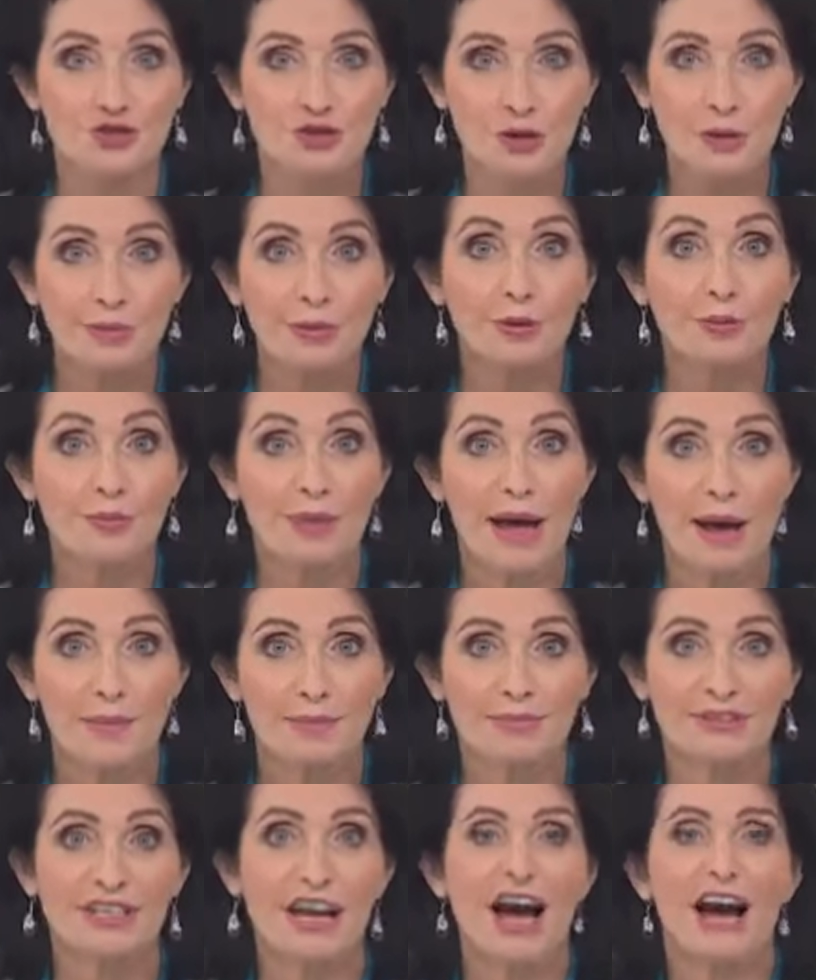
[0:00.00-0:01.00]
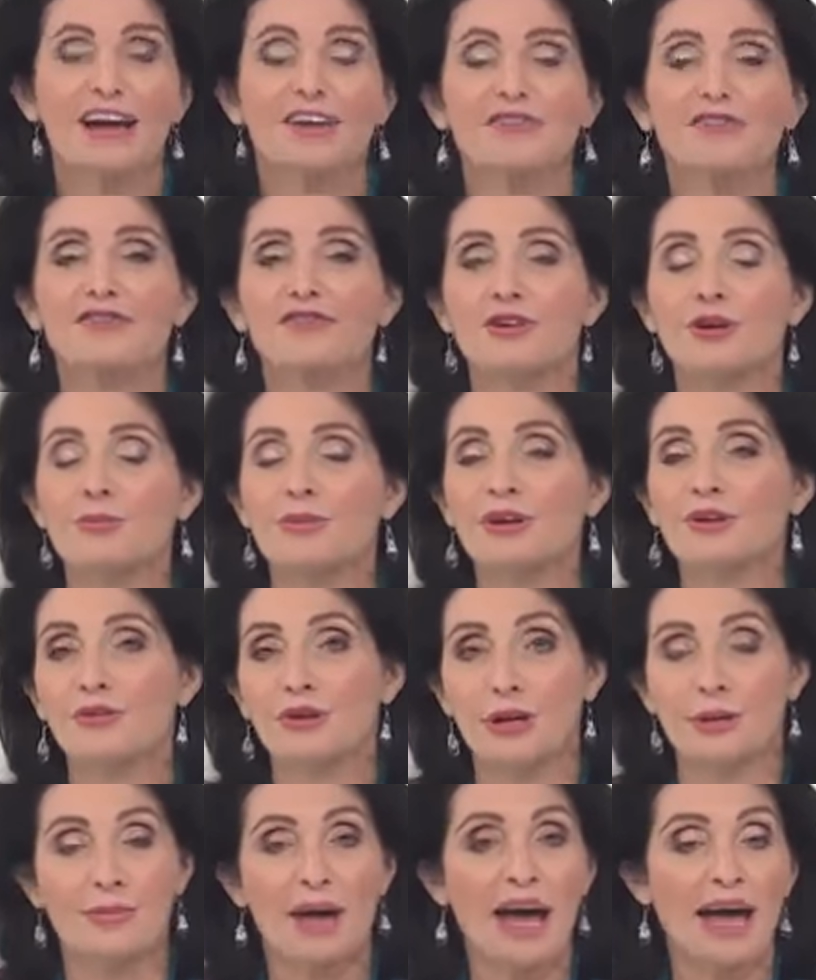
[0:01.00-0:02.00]
triple peptide firming
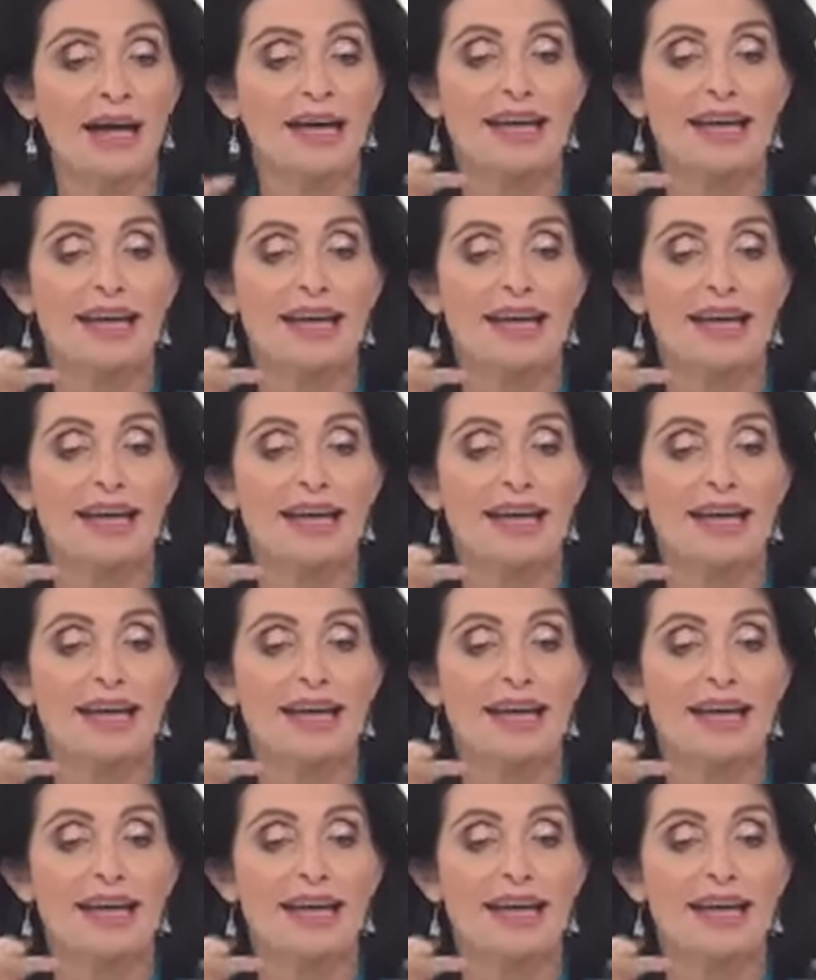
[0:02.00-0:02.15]
cream.